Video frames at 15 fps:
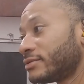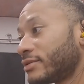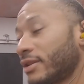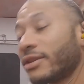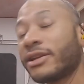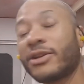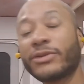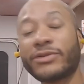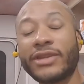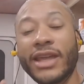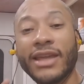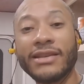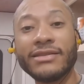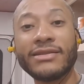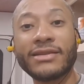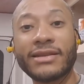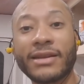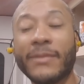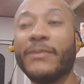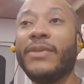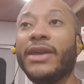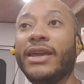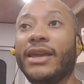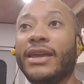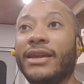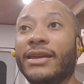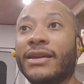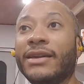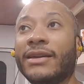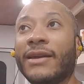little things can
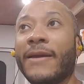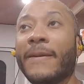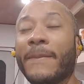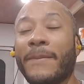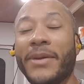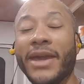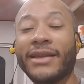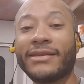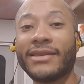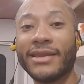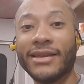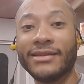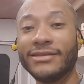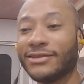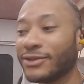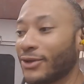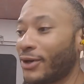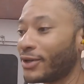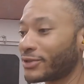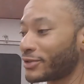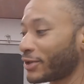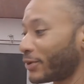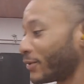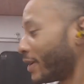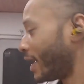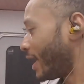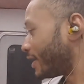be big things also.